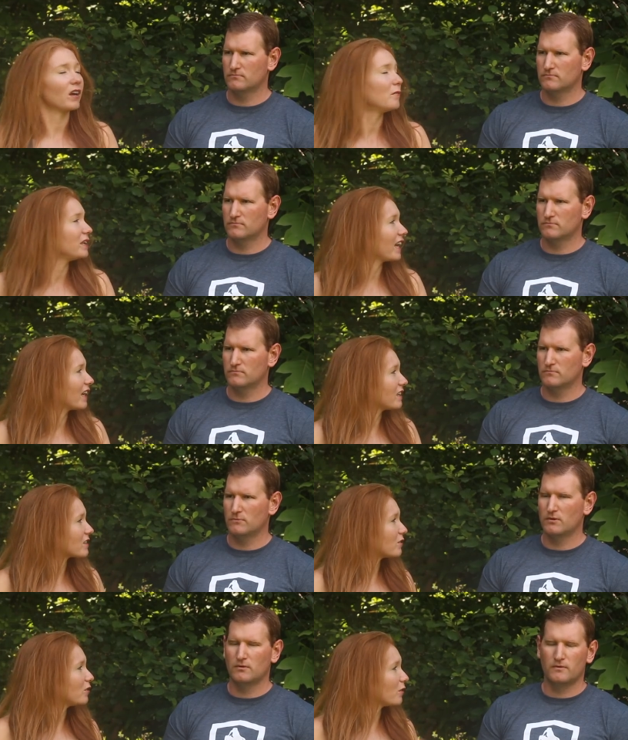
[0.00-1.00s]
Speaker 1: would come in handy.
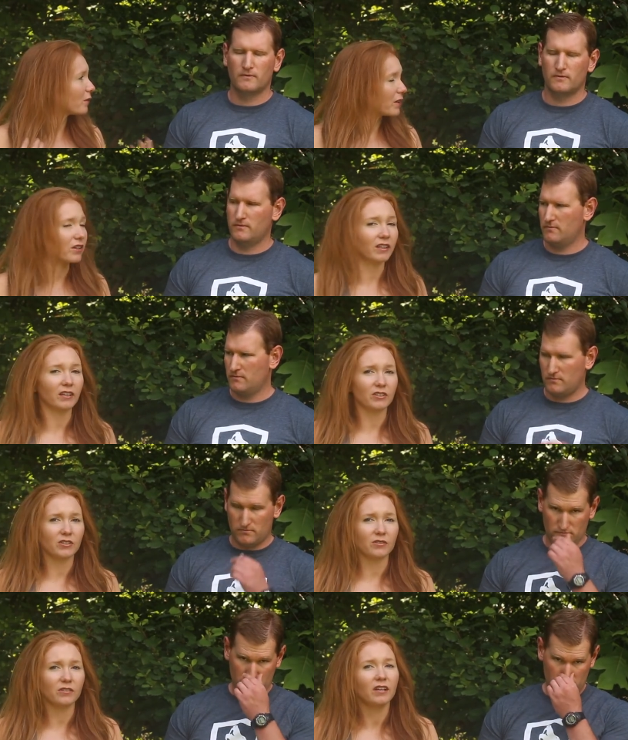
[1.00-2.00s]
So knowing what you're going to
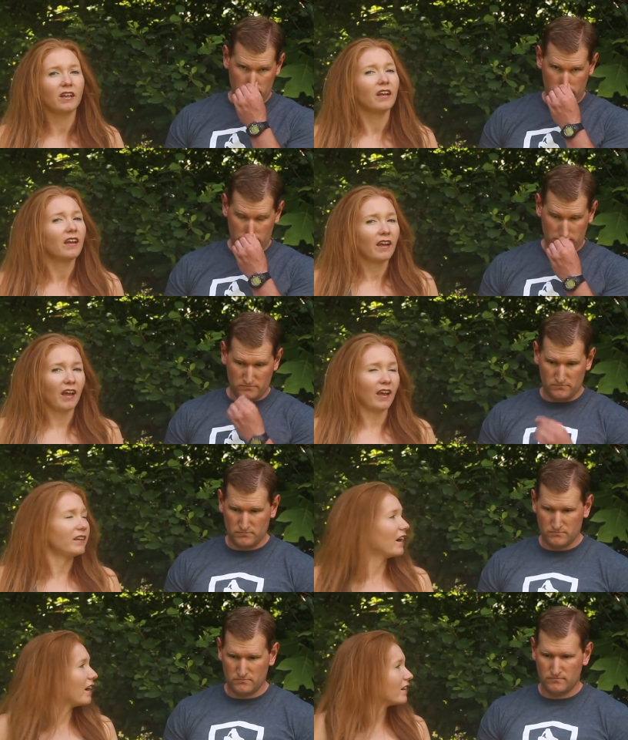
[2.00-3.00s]
do,
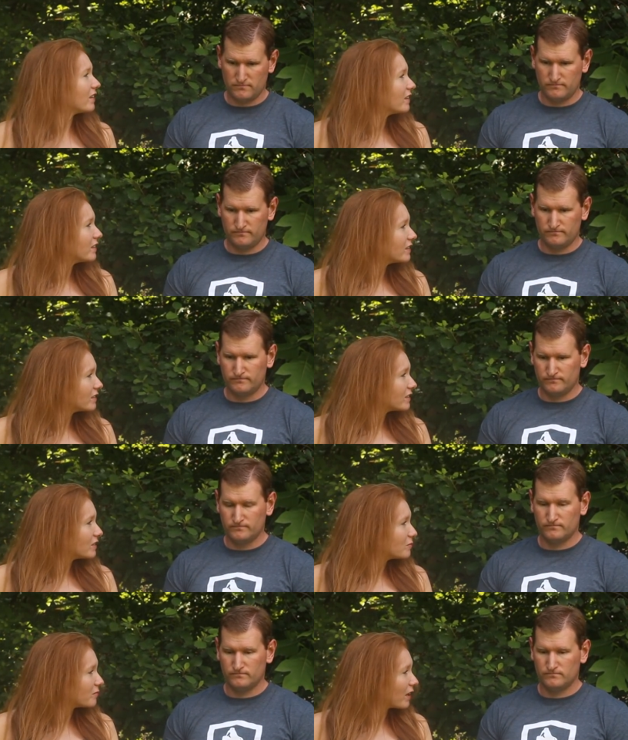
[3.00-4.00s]
and uh,
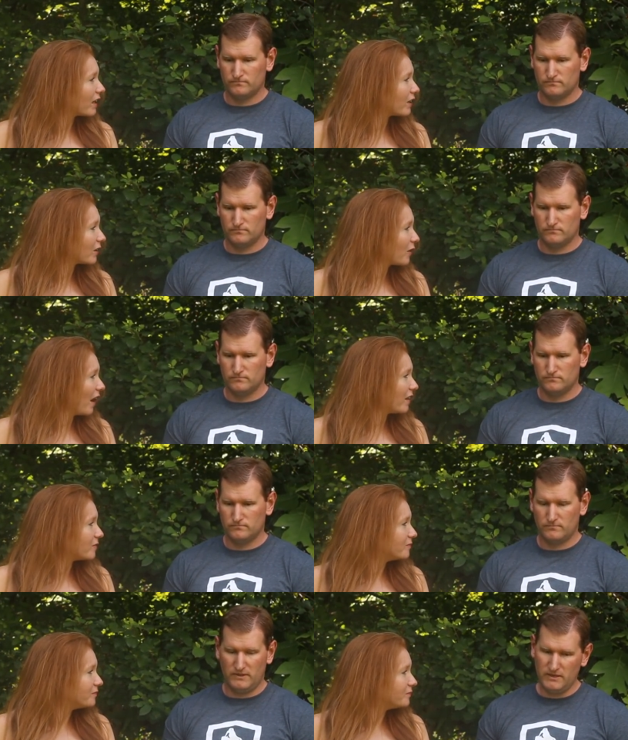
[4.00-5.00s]
planning your
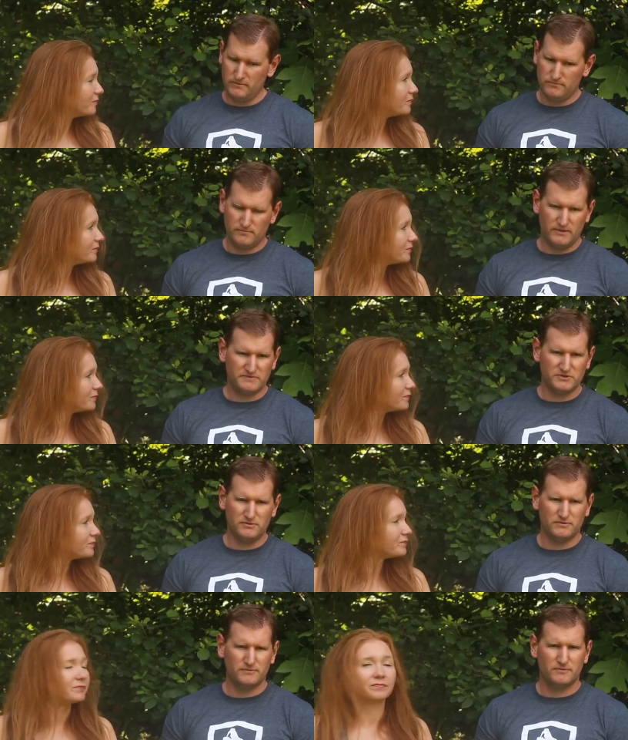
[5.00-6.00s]
ad.
Speaker 2: Yeah,
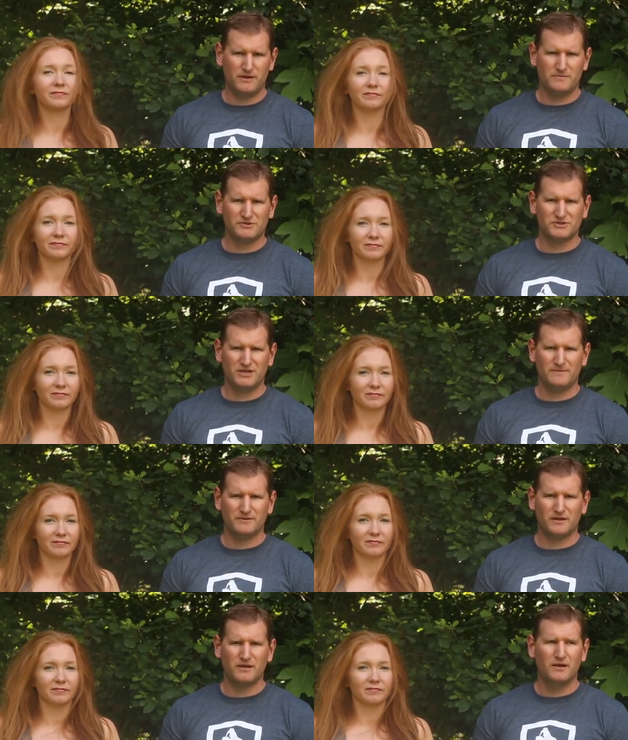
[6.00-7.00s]
absolutely. Not much to say
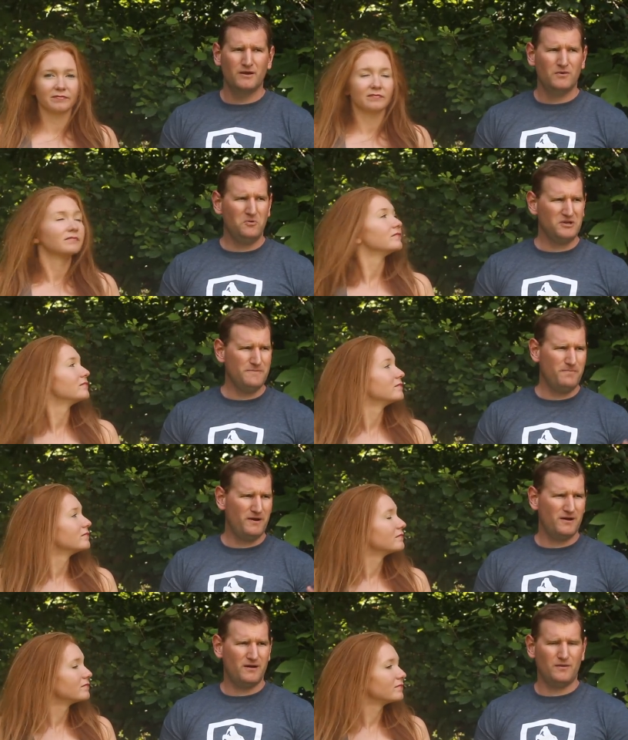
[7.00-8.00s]
about that. We'll keep
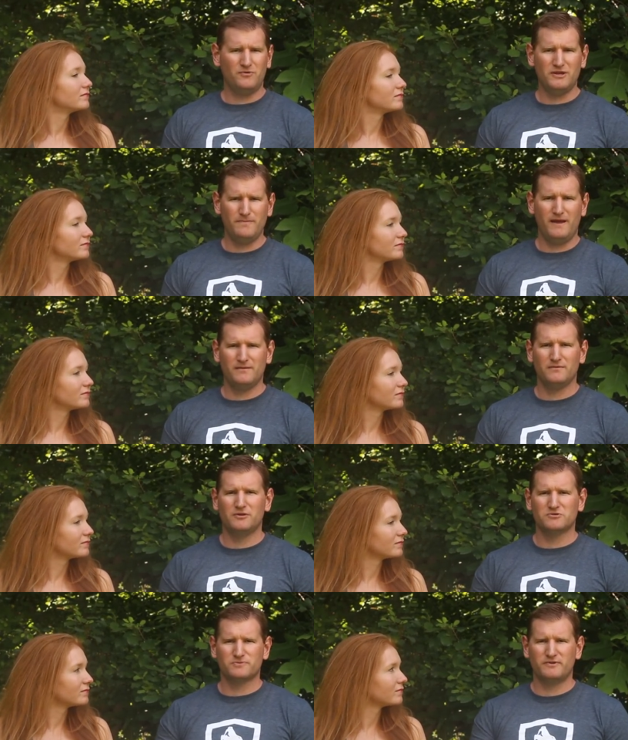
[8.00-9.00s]
uh, we'll keep adding
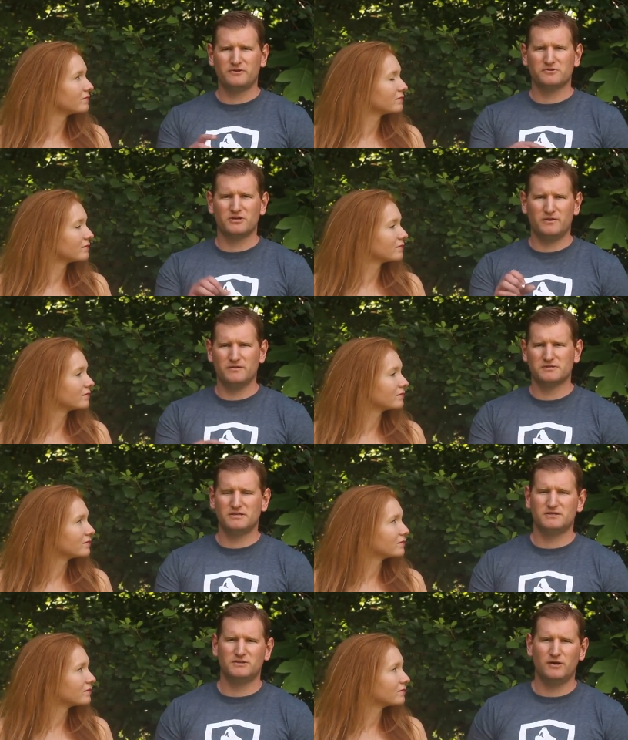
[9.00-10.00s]
little sprinkles on
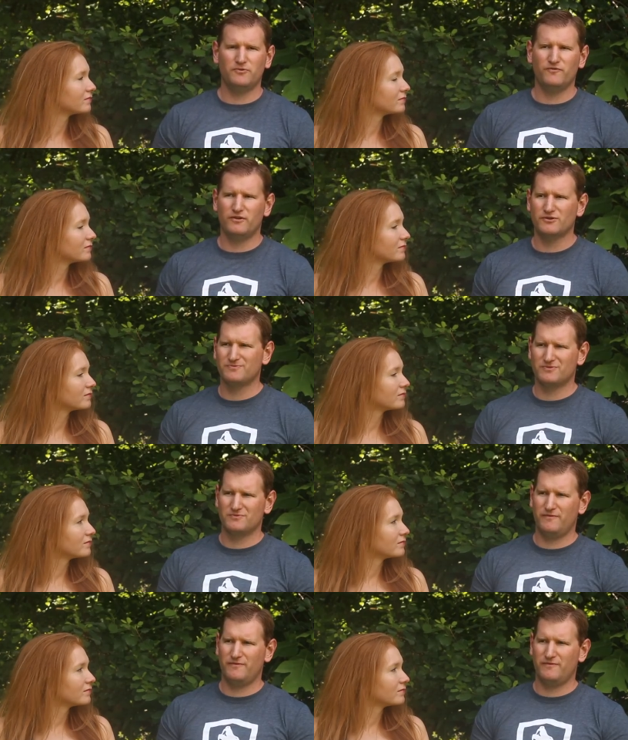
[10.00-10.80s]
CCW videos, but there,